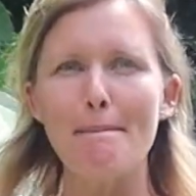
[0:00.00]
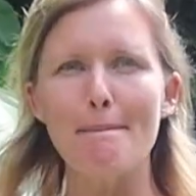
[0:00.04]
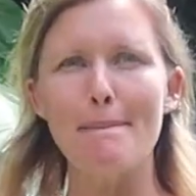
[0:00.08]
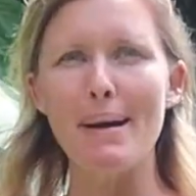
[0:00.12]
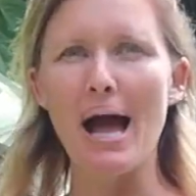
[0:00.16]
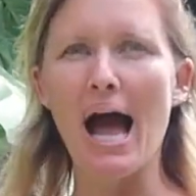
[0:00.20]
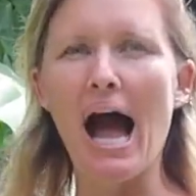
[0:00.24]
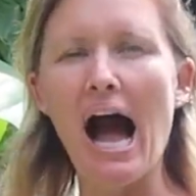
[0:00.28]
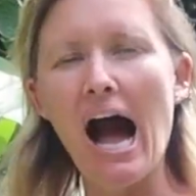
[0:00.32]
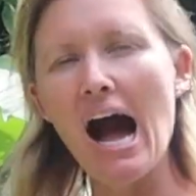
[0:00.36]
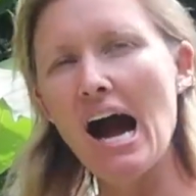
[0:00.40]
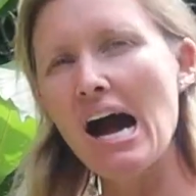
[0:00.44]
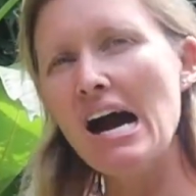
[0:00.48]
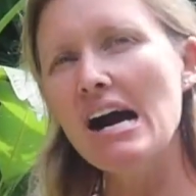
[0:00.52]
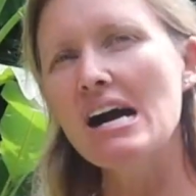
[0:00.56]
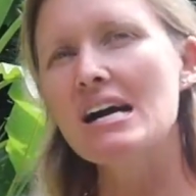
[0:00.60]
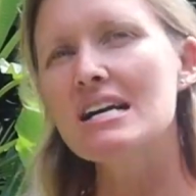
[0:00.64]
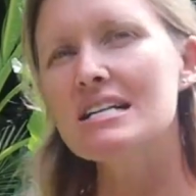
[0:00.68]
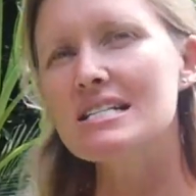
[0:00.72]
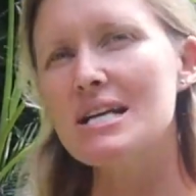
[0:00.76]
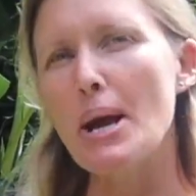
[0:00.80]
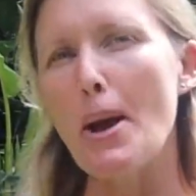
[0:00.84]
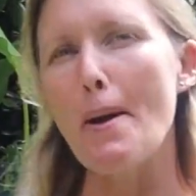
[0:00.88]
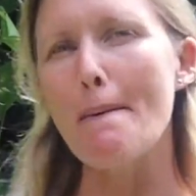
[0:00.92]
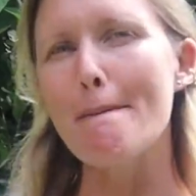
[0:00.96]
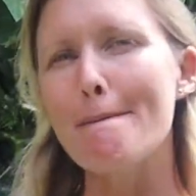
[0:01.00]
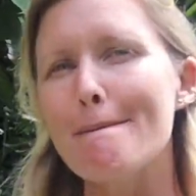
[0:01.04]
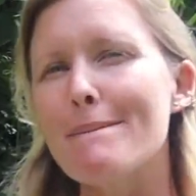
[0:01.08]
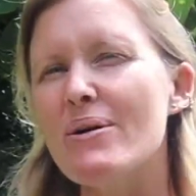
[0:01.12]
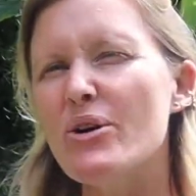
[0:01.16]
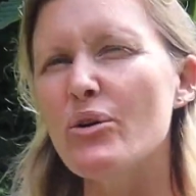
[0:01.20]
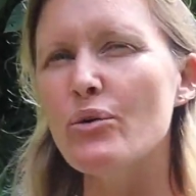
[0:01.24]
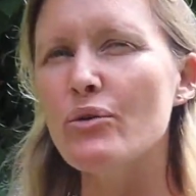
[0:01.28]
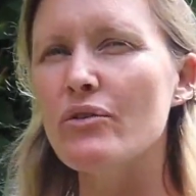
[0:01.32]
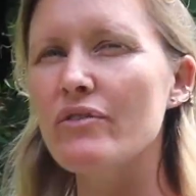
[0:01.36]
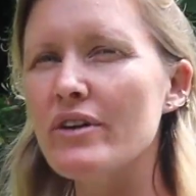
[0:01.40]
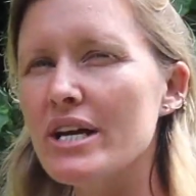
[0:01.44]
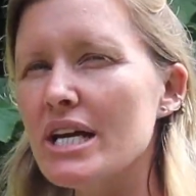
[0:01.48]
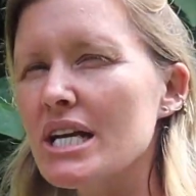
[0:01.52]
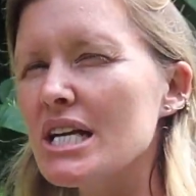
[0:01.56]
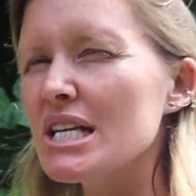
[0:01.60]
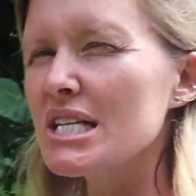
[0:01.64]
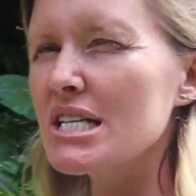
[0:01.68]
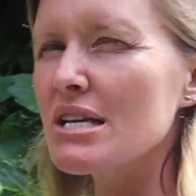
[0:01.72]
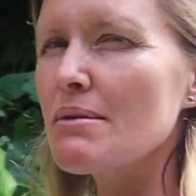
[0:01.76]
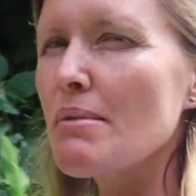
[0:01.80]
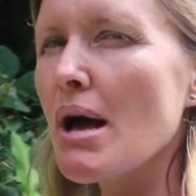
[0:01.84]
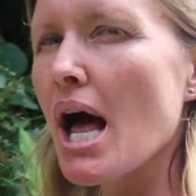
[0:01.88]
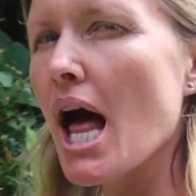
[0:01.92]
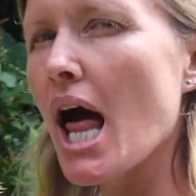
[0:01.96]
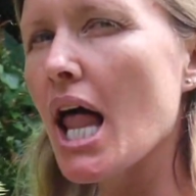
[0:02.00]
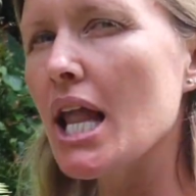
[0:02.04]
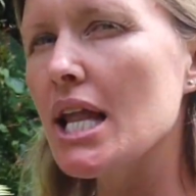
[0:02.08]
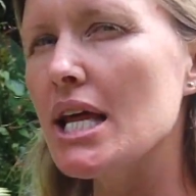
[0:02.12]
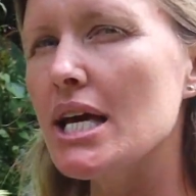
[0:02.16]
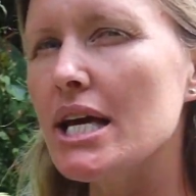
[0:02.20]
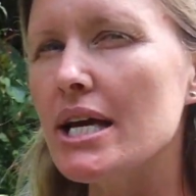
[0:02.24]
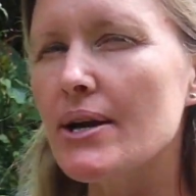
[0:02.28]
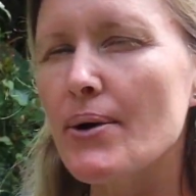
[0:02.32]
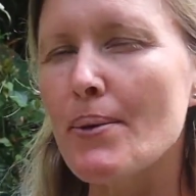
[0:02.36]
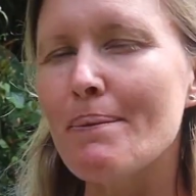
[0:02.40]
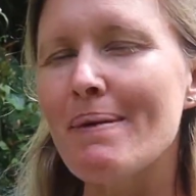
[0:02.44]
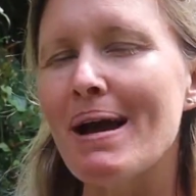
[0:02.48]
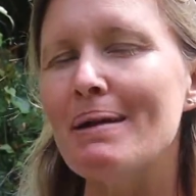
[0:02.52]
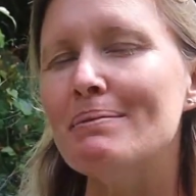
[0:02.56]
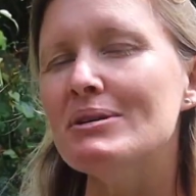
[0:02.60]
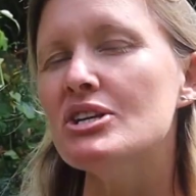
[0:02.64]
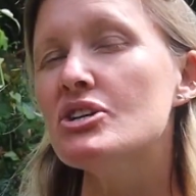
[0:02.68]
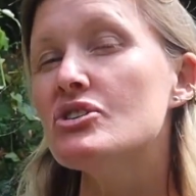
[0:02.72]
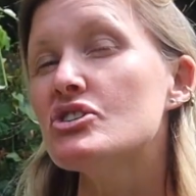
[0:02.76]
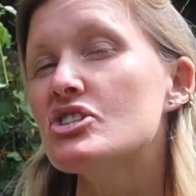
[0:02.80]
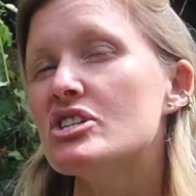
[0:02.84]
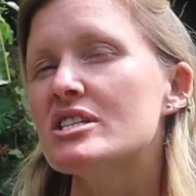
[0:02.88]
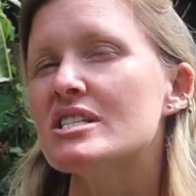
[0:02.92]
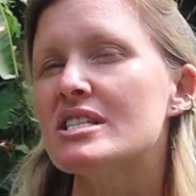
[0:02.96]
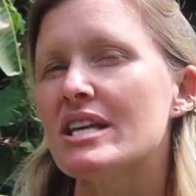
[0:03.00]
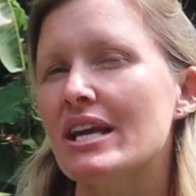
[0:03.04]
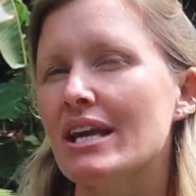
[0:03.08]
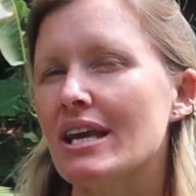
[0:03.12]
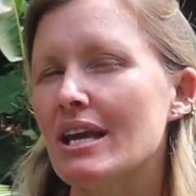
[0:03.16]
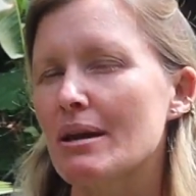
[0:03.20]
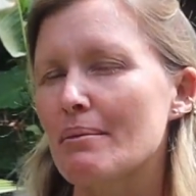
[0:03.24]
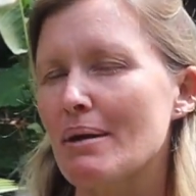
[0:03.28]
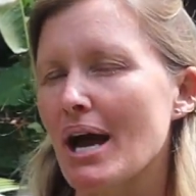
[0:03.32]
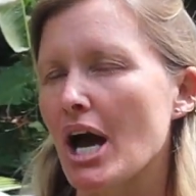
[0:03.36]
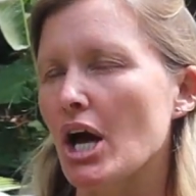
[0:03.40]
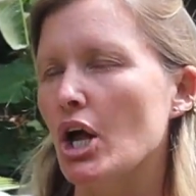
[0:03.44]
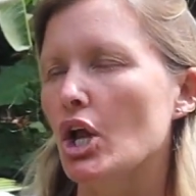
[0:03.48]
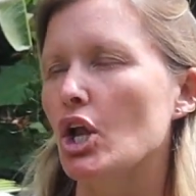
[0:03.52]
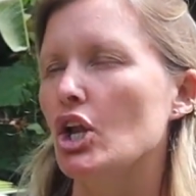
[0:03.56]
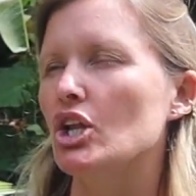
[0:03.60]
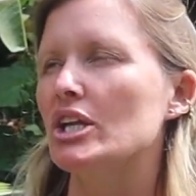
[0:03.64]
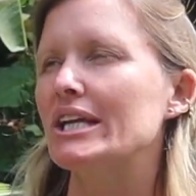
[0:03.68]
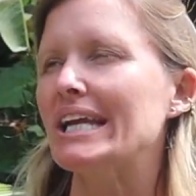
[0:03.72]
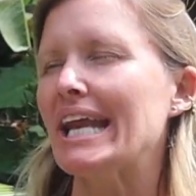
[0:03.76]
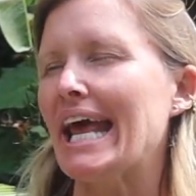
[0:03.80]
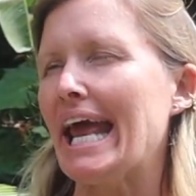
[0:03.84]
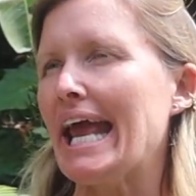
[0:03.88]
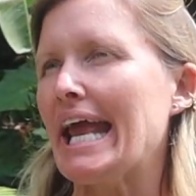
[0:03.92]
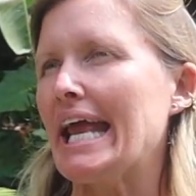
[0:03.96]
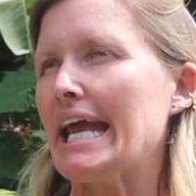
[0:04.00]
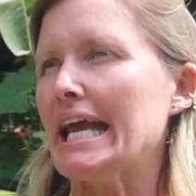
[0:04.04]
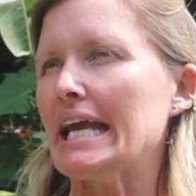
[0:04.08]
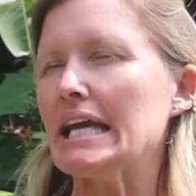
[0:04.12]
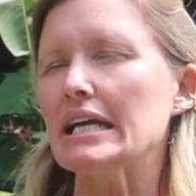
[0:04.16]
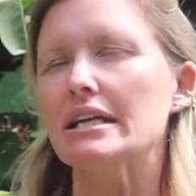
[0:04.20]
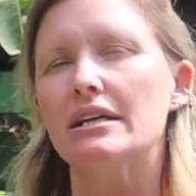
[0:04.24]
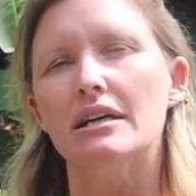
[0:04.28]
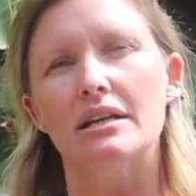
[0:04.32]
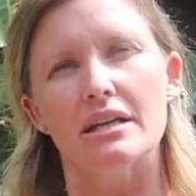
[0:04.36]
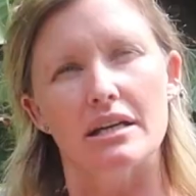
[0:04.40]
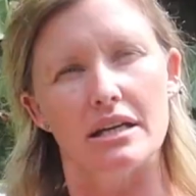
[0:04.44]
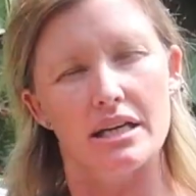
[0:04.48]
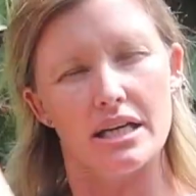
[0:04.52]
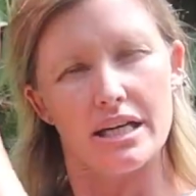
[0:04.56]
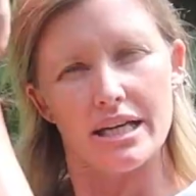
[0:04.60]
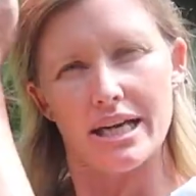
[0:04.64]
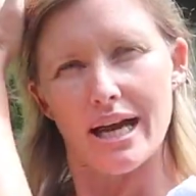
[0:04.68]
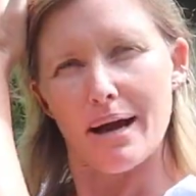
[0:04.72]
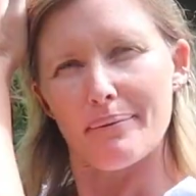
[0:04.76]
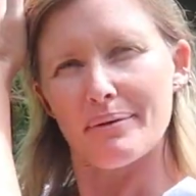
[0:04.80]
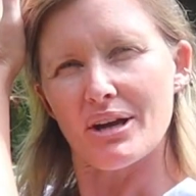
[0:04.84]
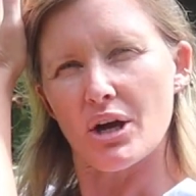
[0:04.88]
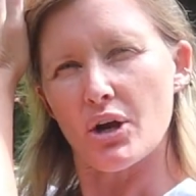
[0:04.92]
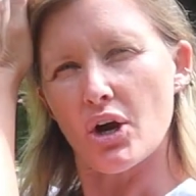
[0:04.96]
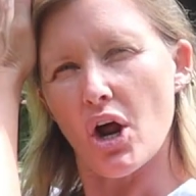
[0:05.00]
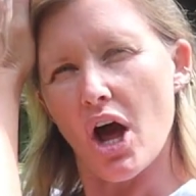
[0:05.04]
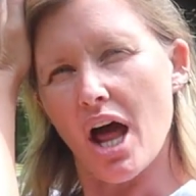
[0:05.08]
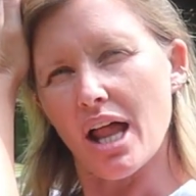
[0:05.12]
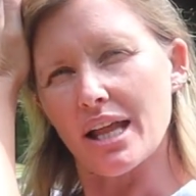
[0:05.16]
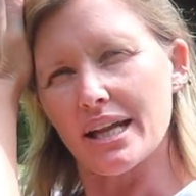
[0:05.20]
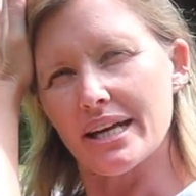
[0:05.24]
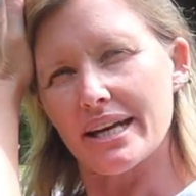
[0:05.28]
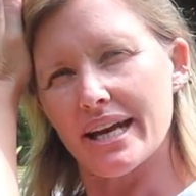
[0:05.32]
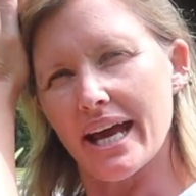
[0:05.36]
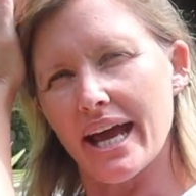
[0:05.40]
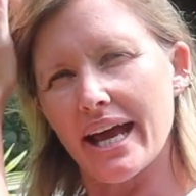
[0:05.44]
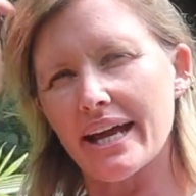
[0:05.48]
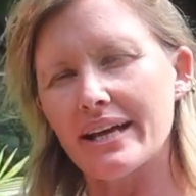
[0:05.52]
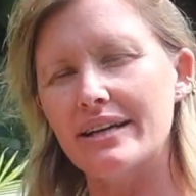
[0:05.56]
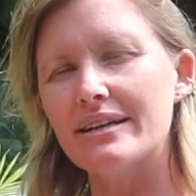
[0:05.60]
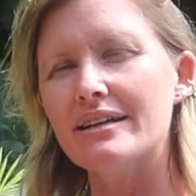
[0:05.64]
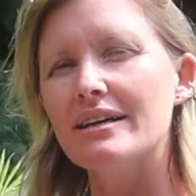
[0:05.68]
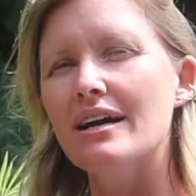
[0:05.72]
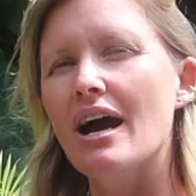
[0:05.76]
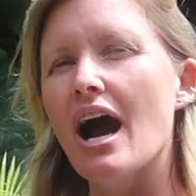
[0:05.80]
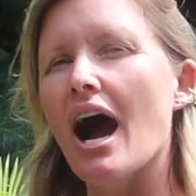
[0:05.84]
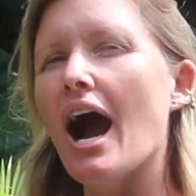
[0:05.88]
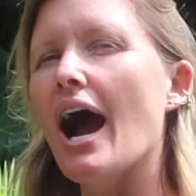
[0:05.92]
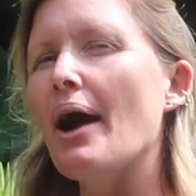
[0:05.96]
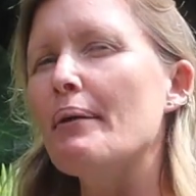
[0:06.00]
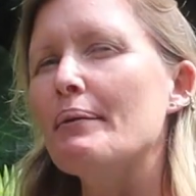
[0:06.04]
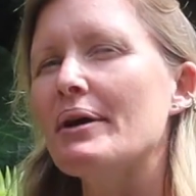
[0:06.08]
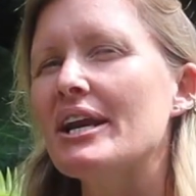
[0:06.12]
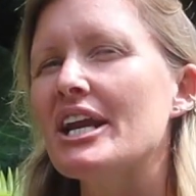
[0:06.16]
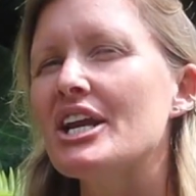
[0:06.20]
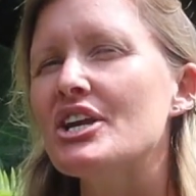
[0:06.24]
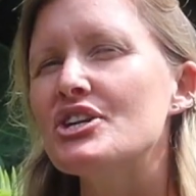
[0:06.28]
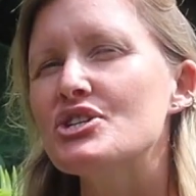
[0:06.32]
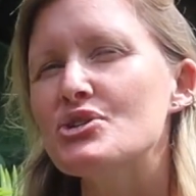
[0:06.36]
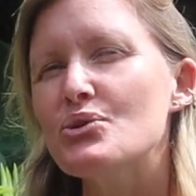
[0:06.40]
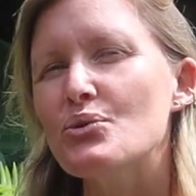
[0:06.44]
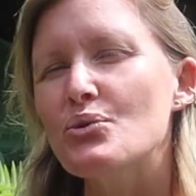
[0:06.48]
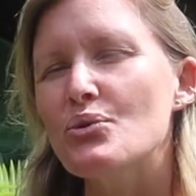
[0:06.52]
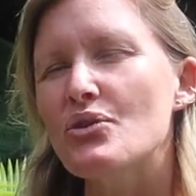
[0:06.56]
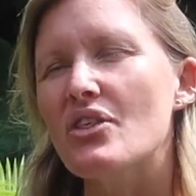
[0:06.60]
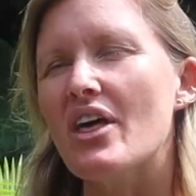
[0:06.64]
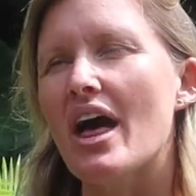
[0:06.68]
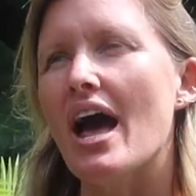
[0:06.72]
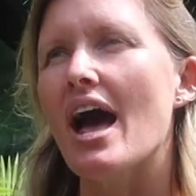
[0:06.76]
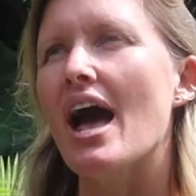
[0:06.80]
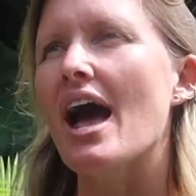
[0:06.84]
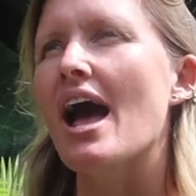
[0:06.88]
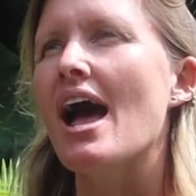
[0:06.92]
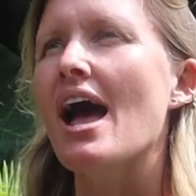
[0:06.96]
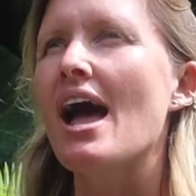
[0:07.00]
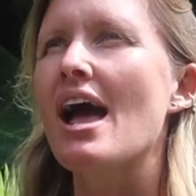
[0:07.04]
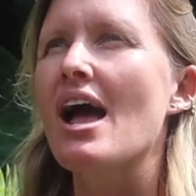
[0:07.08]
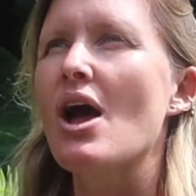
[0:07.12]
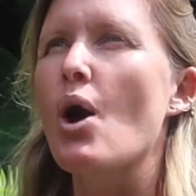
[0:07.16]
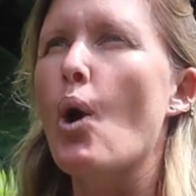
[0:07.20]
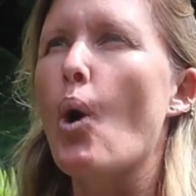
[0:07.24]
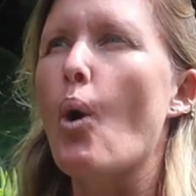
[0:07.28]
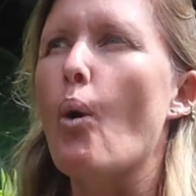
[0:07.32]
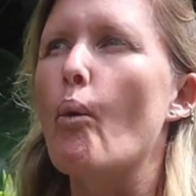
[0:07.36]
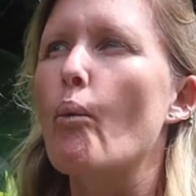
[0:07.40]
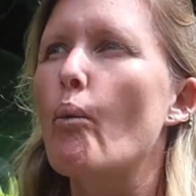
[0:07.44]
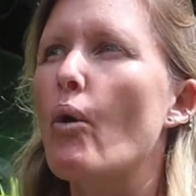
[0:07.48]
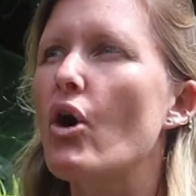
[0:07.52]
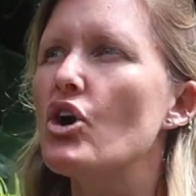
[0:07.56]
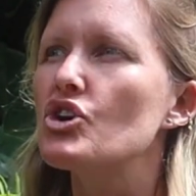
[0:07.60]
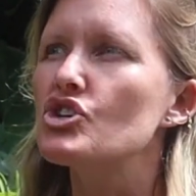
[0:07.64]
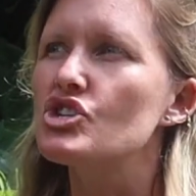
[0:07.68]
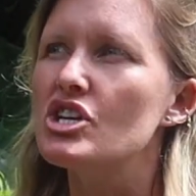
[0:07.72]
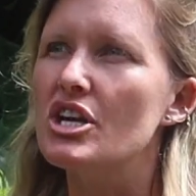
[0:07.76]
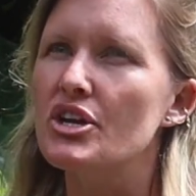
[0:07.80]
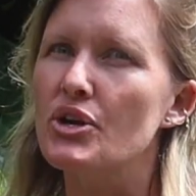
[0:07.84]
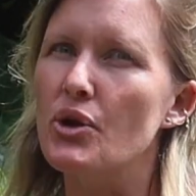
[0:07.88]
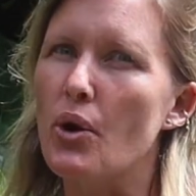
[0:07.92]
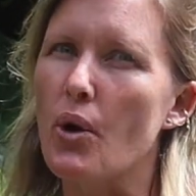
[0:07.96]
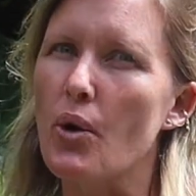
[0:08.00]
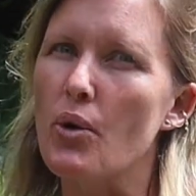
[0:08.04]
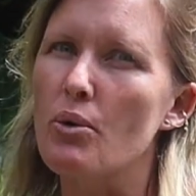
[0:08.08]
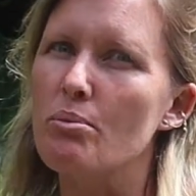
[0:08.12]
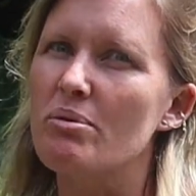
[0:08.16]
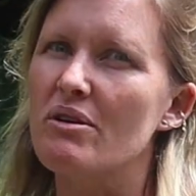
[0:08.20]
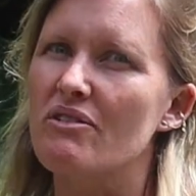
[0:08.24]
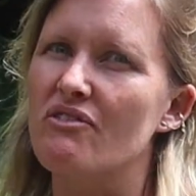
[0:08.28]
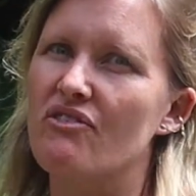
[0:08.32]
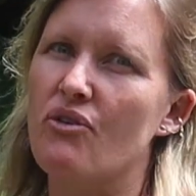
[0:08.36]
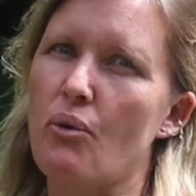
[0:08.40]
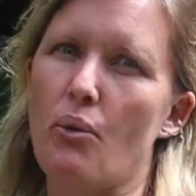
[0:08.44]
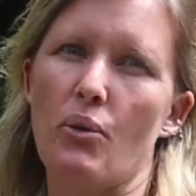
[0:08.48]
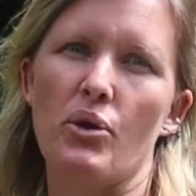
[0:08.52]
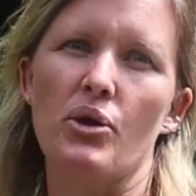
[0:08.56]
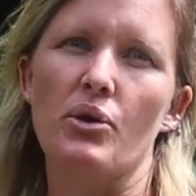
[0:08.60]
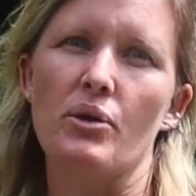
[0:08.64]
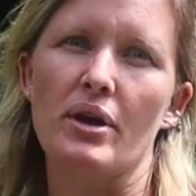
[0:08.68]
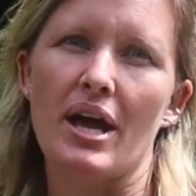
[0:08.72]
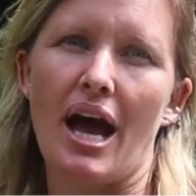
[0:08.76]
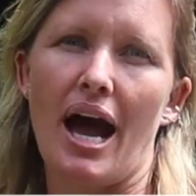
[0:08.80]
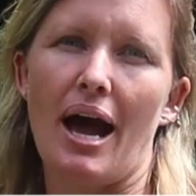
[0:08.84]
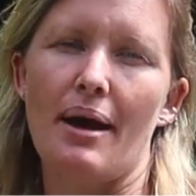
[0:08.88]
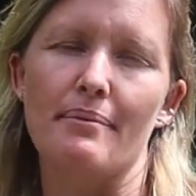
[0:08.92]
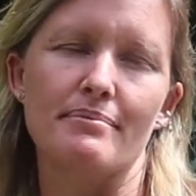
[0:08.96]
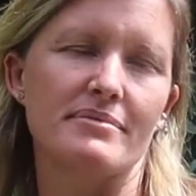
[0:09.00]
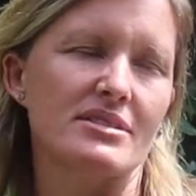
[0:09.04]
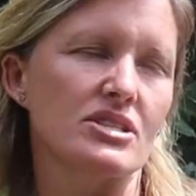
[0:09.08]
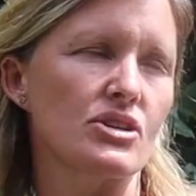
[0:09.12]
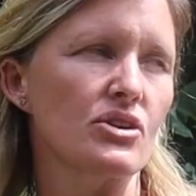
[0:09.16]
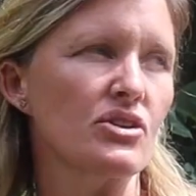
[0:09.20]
about moving to Bali, or maybe you're just thinking about holidaying, coming on a holiday, I want to do the what to know before you come.